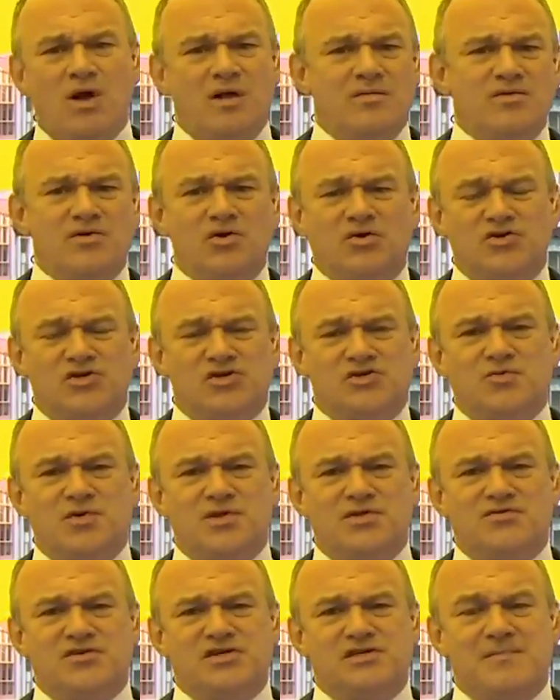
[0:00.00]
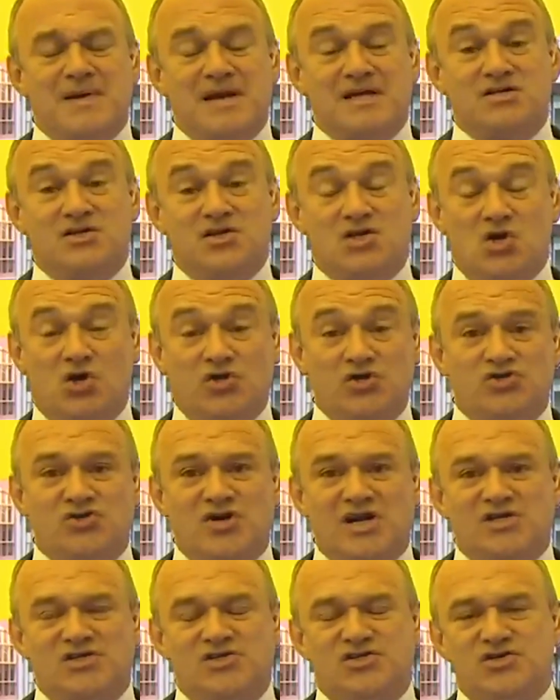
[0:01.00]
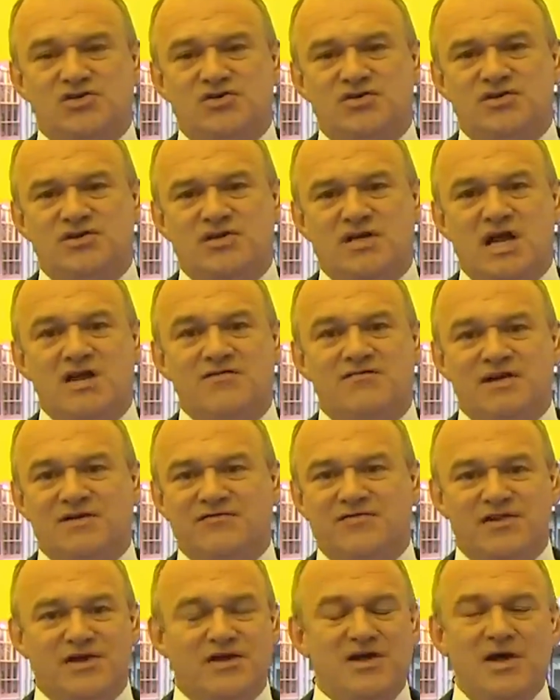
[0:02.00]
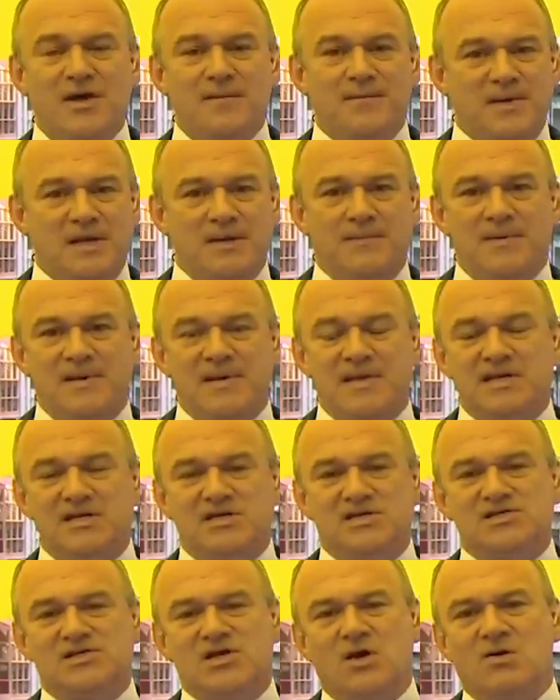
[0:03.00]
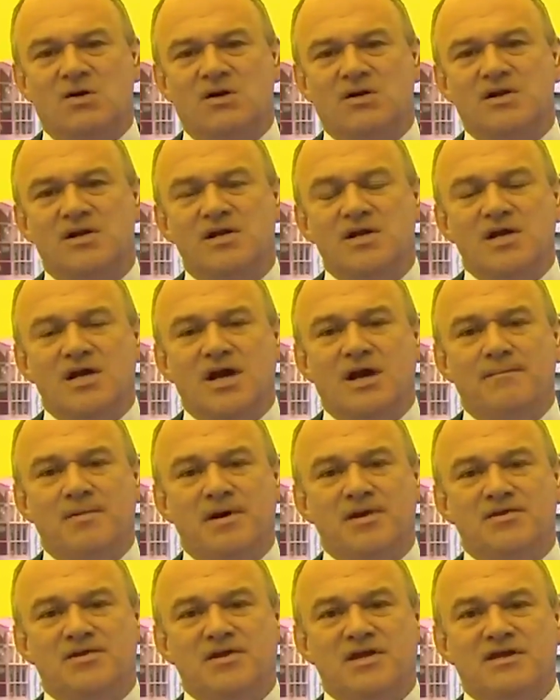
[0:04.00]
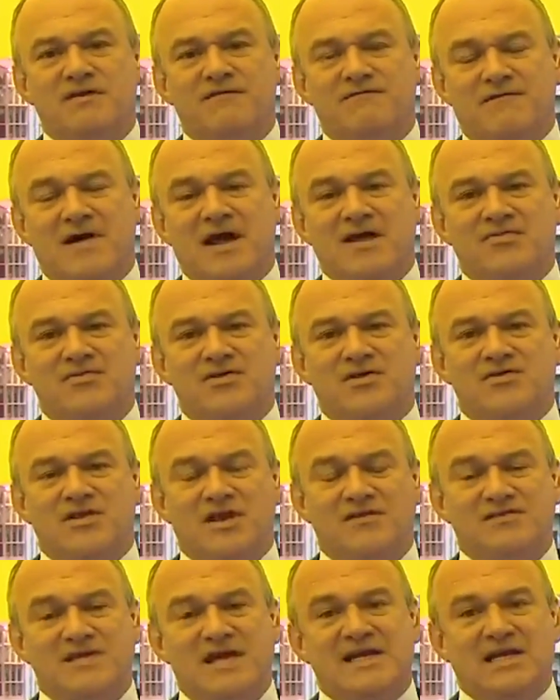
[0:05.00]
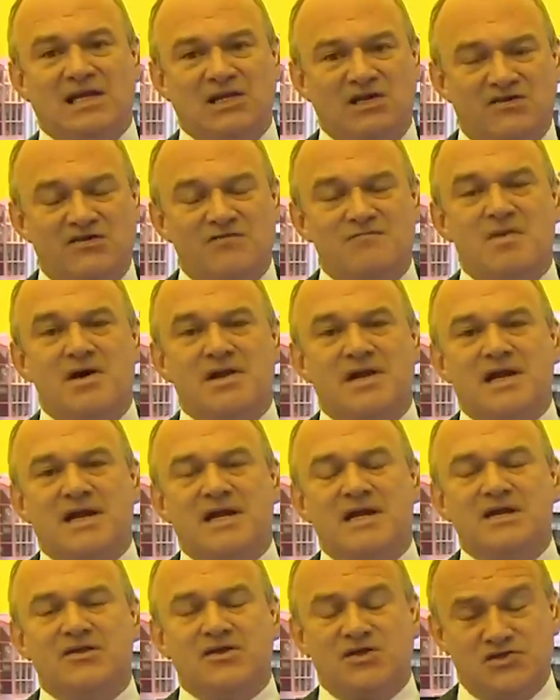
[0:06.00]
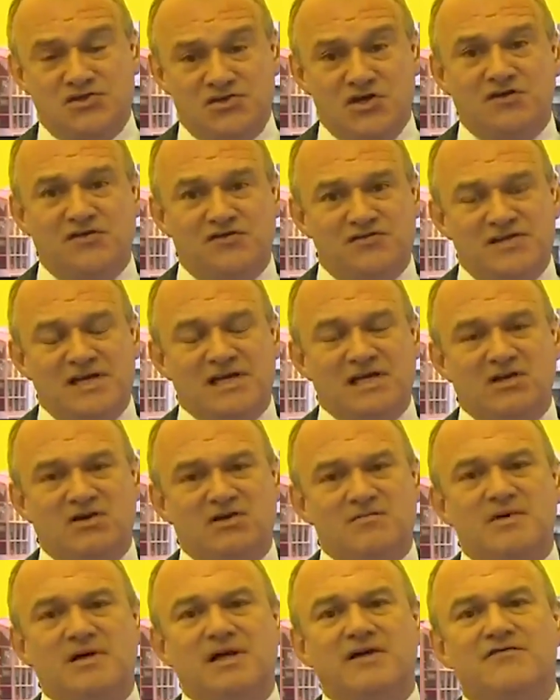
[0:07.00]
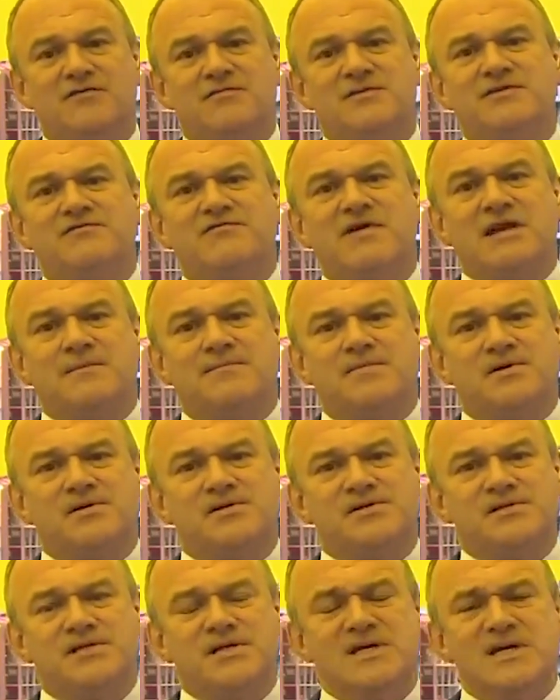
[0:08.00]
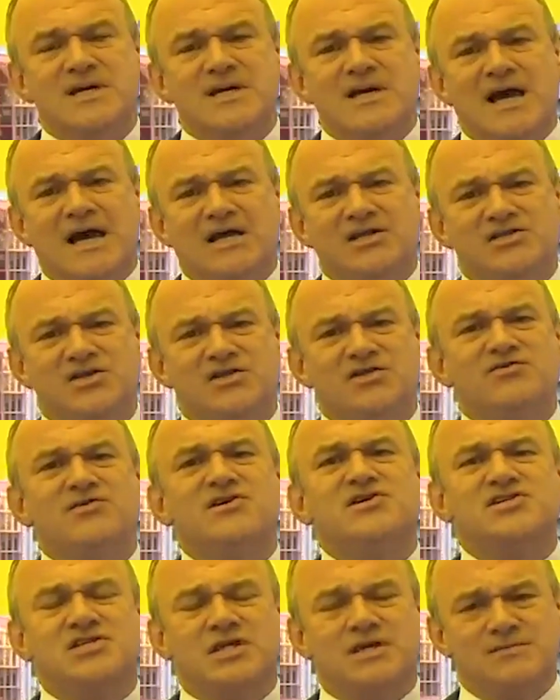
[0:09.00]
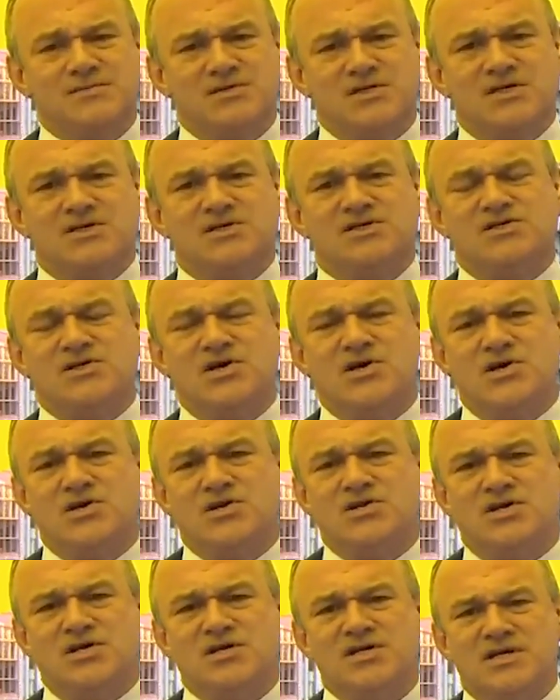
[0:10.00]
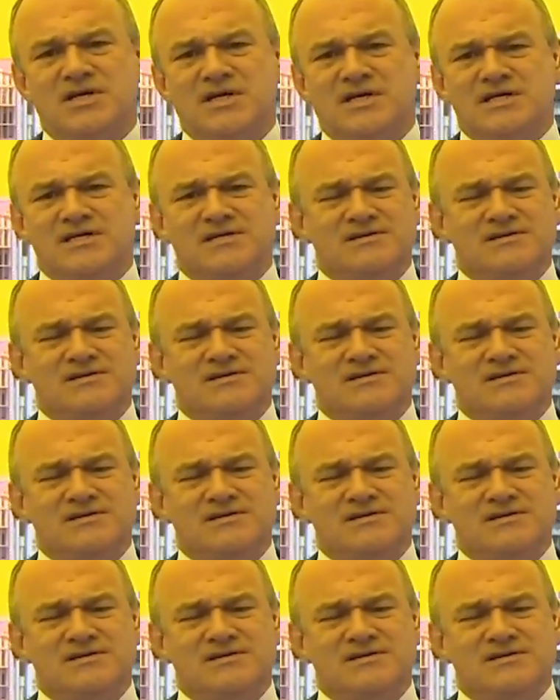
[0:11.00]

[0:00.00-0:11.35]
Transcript: uh, not just with respect to the contracts during the COVID for the PPE and so on, but the fact that they've taken a lot of money, Conservatives taken a lot of money from developers. And so there is concern that